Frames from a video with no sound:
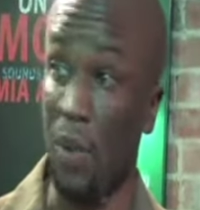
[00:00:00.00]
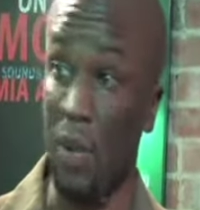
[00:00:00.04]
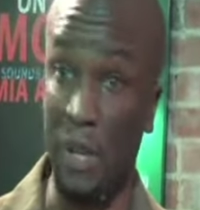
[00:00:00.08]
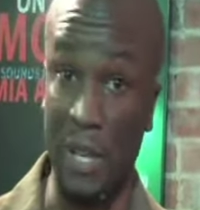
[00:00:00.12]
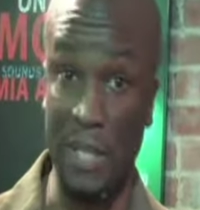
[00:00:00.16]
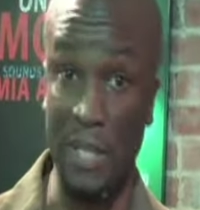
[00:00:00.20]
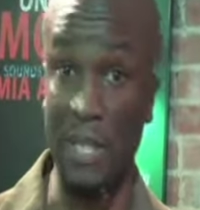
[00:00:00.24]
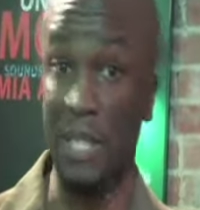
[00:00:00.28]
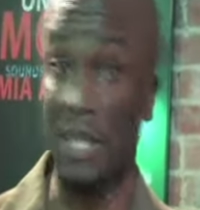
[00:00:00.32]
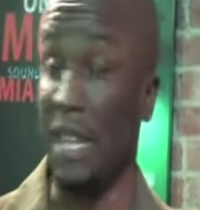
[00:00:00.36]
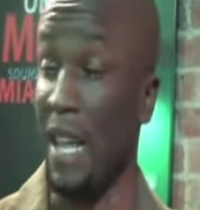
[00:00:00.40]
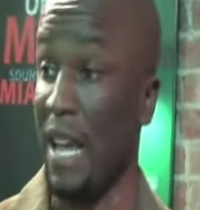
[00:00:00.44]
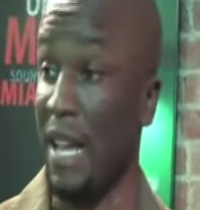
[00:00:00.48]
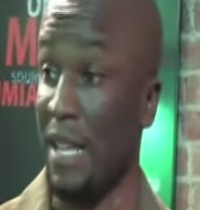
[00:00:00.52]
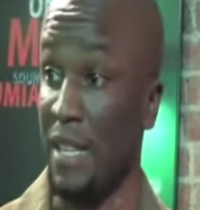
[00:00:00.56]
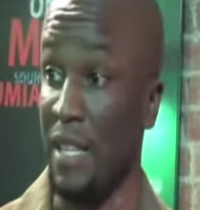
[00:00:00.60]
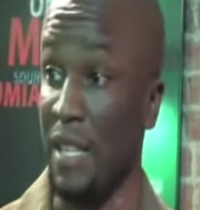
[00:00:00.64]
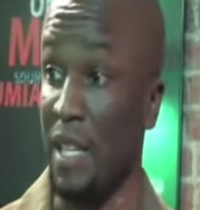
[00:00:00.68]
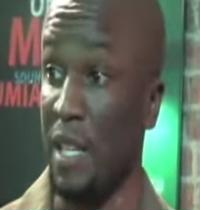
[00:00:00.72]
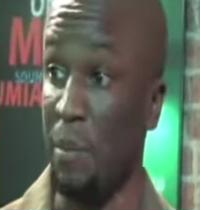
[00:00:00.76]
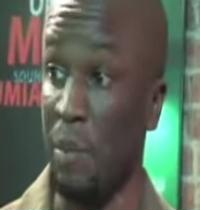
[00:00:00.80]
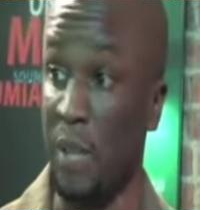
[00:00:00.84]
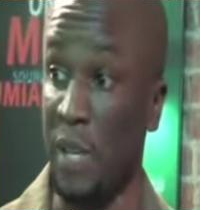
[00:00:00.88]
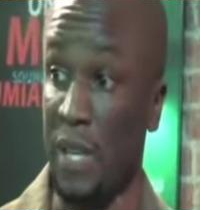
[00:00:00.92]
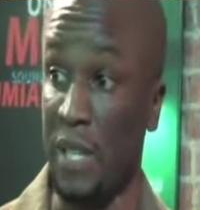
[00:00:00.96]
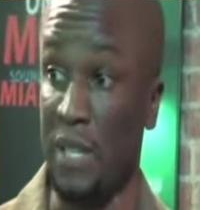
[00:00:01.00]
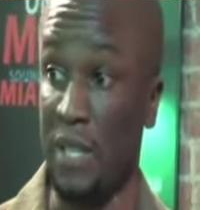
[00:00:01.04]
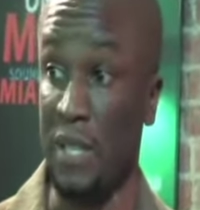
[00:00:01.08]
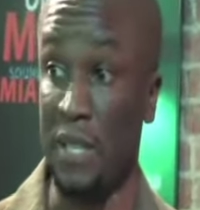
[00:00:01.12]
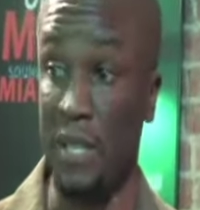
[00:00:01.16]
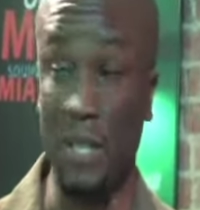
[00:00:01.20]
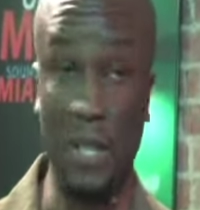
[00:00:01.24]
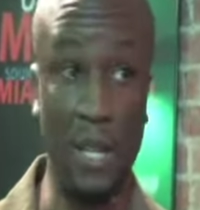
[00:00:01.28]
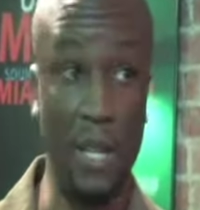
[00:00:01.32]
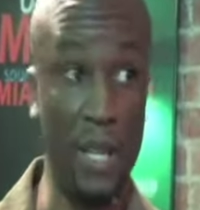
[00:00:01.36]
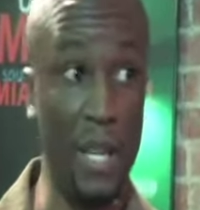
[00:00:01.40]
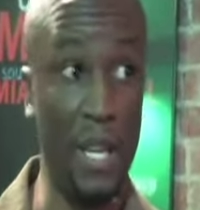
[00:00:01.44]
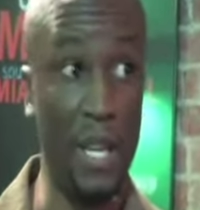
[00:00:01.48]
It's a lot deeper than just
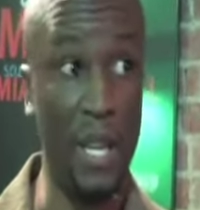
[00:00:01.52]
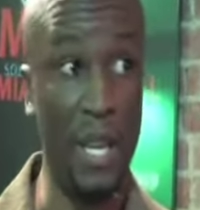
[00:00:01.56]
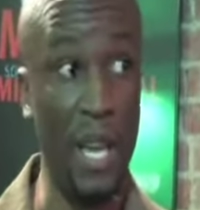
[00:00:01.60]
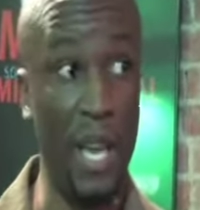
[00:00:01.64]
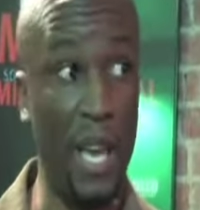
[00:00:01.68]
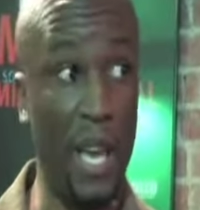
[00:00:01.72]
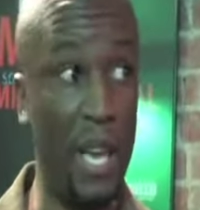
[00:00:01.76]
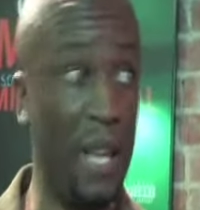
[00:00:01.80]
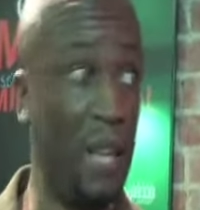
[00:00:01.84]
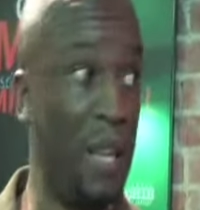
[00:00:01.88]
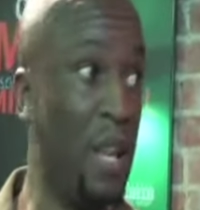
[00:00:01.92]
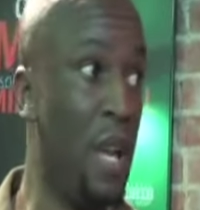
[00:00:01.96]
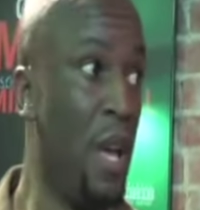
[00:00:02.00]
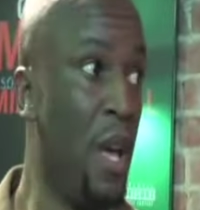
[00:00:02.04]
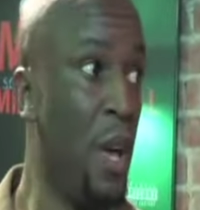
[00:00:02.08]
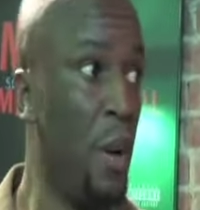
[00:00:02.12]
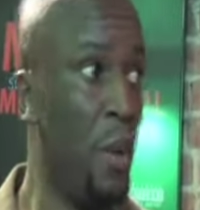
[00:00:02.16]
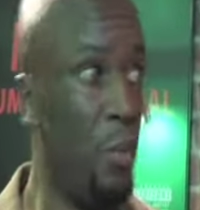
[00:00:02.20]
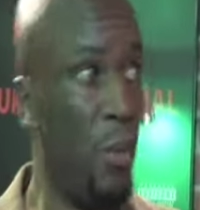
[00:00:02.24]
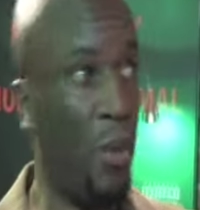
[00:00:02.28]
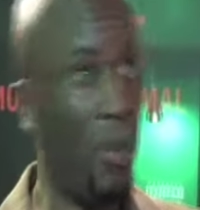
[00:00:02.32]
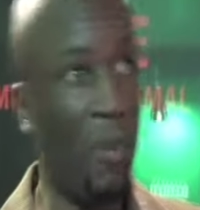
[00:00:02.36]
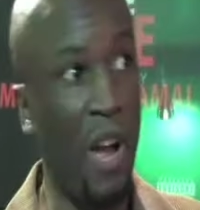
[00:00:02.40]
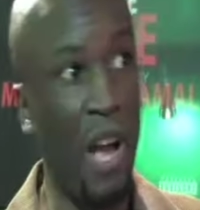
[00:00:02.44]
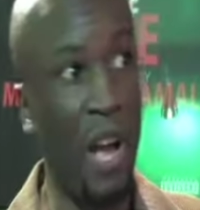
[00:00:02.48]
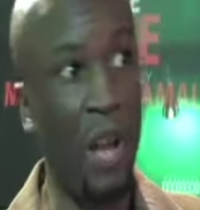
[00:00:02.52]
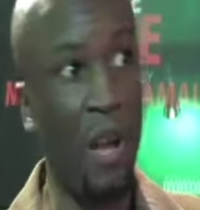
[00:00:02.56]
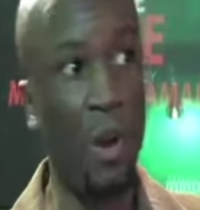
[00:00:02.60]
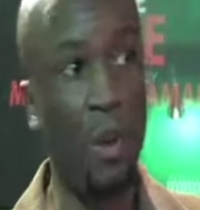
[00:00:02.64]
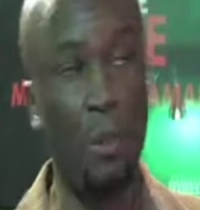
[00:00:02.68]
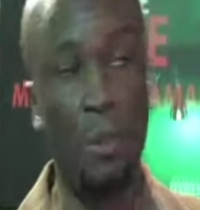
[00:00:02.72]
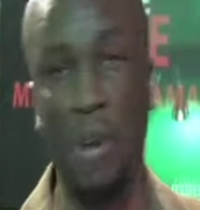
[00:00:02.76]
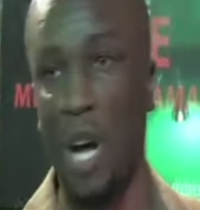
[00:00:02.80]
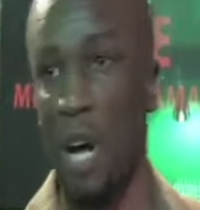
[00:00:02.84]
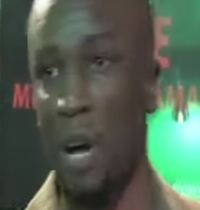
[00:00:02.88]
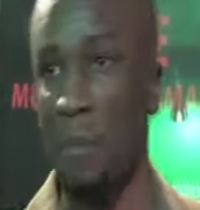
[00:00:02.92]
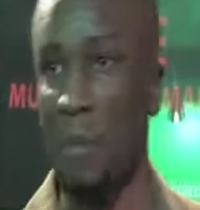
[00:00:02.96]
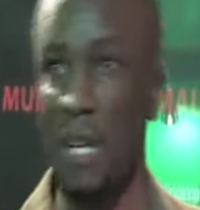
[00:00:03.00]
looking at Barack
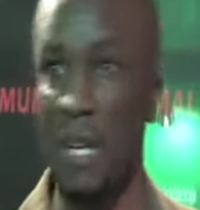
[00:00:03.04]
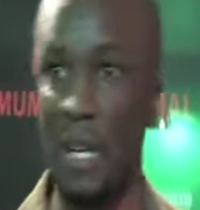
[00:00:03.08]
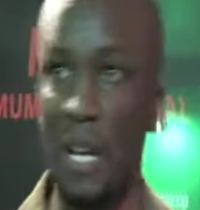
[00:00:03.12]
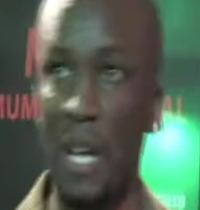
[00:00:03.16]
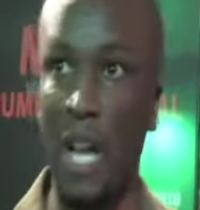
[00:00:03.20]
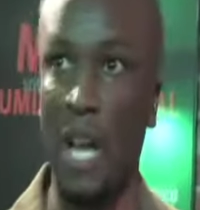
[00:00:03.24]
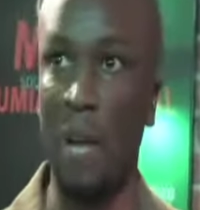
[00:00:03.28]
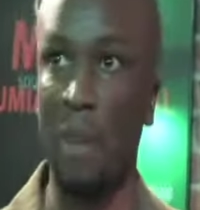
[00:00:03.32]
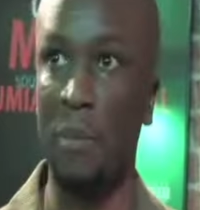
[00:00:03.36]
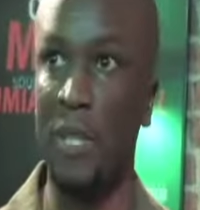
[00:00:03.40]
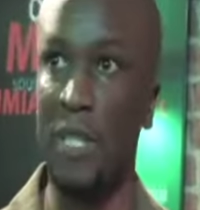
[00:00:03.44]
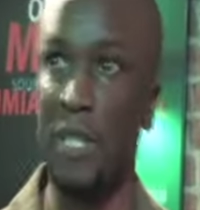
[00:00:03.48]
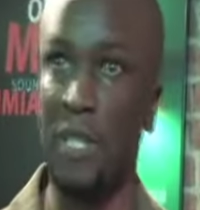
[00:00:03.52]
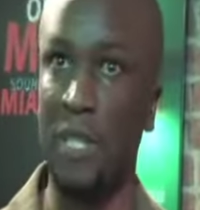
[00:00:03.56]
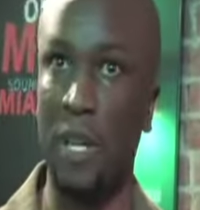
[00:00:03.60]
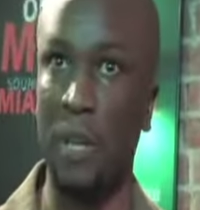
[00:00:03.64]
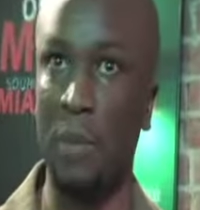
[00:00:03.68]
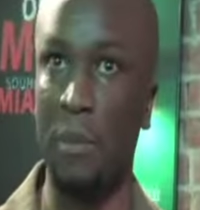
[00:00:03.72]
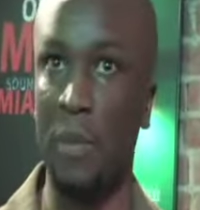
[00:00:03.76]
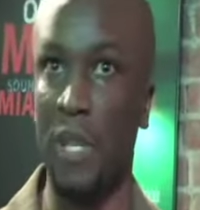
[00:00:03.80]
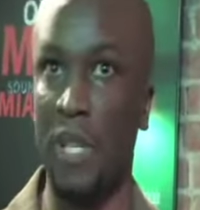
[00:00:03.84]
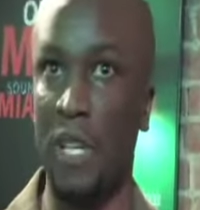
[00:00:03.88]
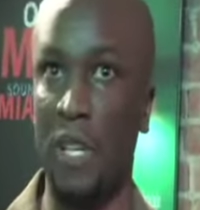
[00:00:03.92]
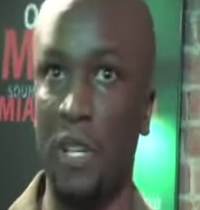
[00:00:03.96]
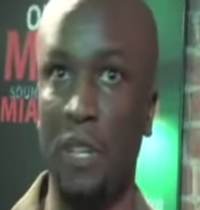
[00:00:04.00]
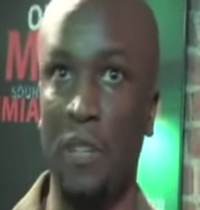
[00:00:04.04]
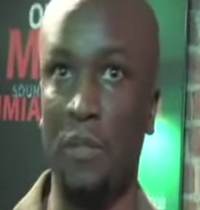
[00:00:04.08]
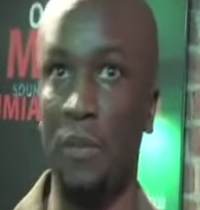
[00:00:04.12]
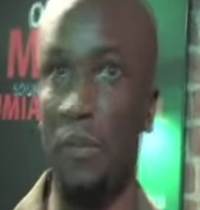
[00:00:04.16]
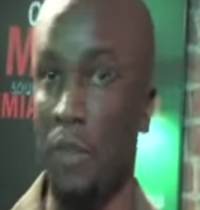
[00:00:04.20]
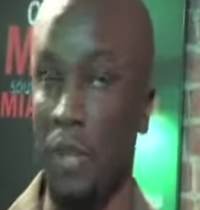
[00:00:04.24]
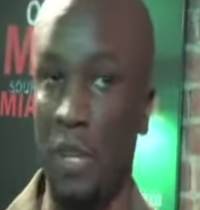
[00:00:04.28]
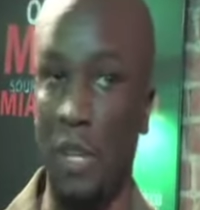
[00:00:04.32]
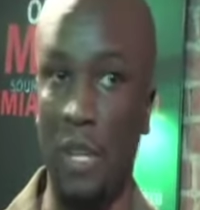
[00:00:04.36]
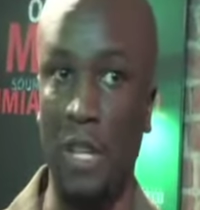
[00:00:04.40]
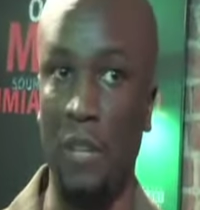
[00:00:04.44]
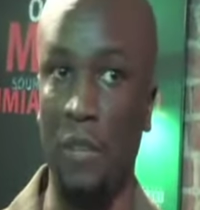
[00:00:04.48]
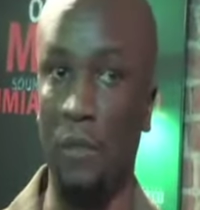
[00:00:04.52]
Obama accomplish something and
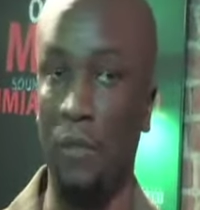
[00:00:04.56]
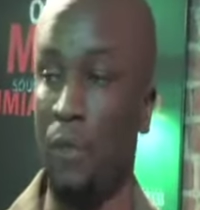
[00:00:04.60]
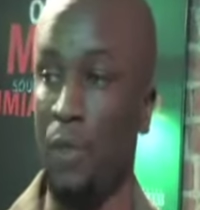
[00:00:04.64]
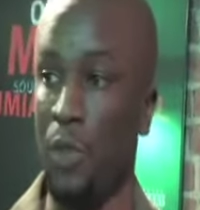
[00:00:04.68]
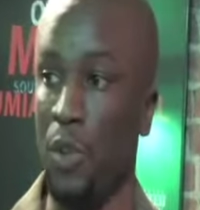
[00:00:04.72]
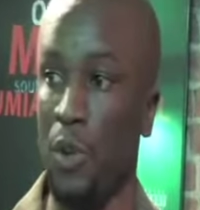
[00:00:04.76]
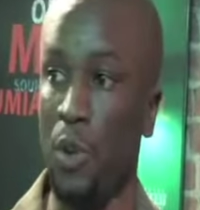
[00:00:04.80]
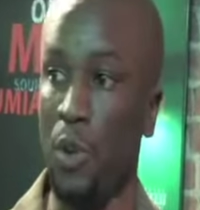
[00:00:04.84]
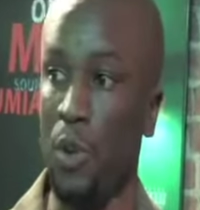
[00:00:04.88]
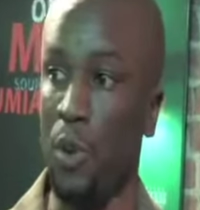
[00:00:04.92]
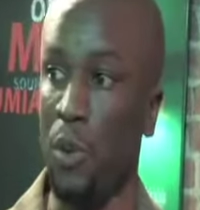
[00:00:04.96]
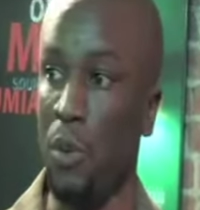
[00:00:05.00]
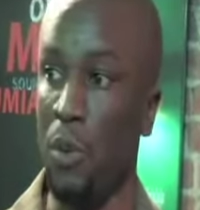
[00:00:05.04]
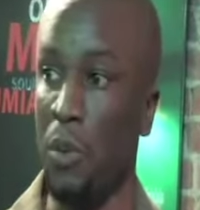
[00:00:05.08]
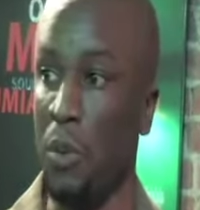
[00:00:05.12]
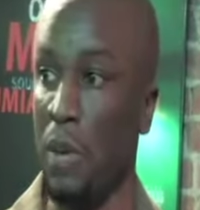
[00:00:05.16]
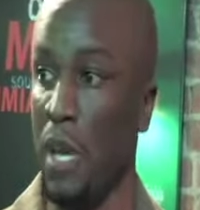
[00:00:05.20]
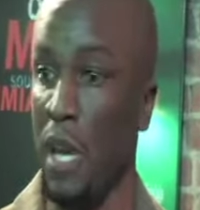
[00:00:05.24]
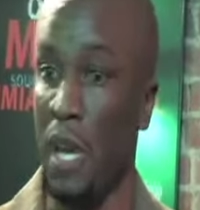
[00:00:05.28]
if you